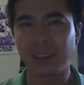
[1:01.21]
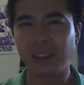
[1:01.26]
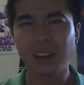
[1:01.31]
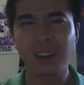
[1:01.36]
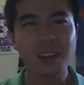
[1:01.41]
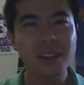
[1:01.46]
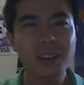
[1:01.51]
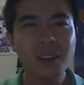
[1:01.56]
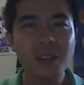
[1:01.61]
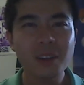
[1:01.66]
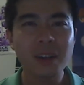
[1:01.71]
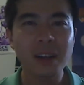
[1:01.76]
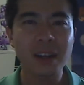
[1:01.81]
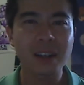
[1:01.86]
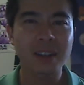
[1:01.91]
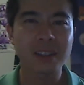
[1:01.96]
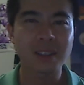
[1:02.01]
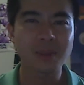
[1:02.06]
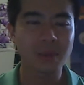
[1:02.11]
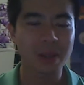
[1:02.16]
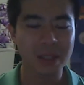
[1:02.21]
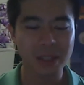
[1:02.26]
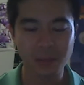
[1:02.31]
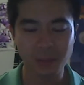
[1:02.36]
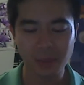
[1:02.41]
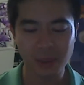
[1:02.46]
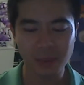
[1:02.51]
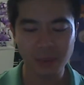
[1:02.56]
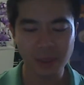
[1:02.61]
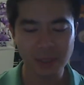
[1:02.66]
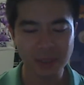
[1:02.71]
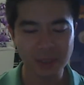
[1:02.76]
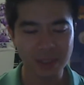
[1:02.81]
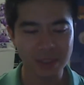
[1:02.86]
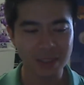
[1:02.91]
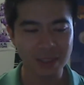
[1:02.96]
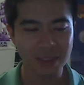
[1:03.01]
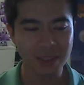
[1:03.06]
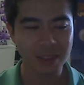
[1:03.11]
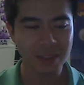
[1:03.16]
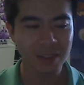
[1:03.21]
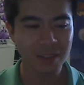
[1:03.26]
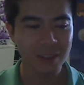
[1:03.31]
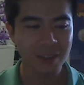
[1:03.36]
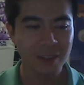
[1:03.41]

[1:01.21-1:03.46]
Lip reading: I don't know how to explain it, but basically,